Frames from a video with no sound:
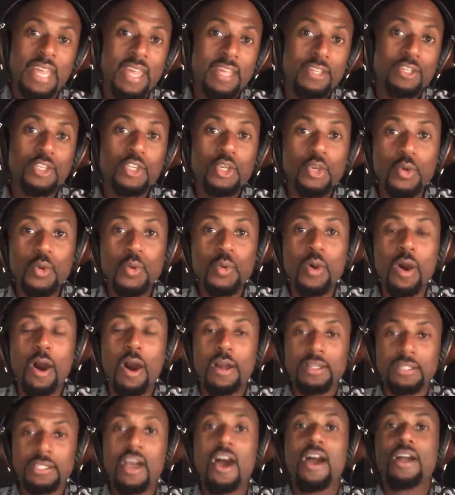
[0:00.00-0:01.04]
And you
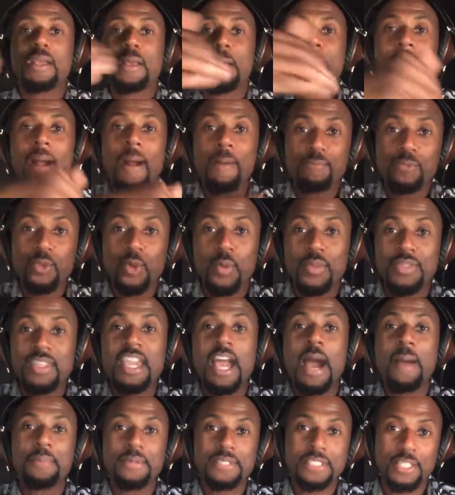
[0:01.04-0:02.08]
are talking about doing
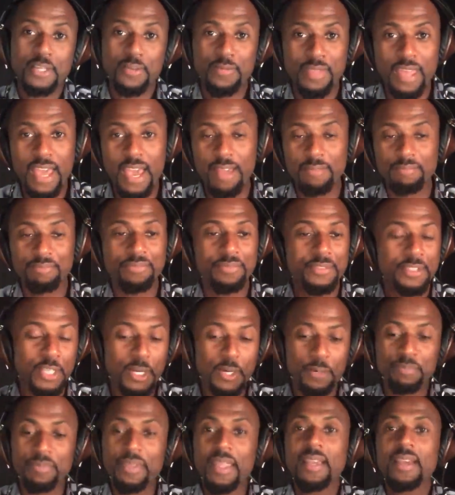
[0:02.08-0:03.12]
the opposite of that.
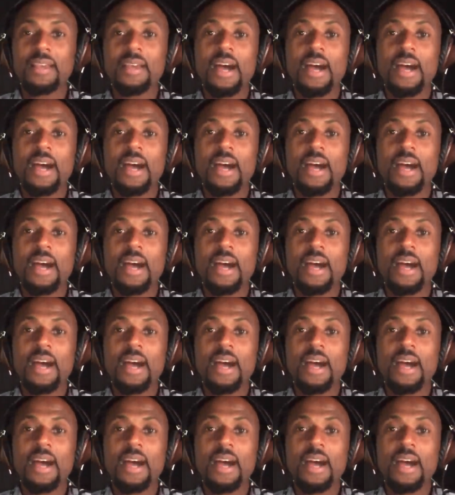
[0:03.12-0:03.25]
So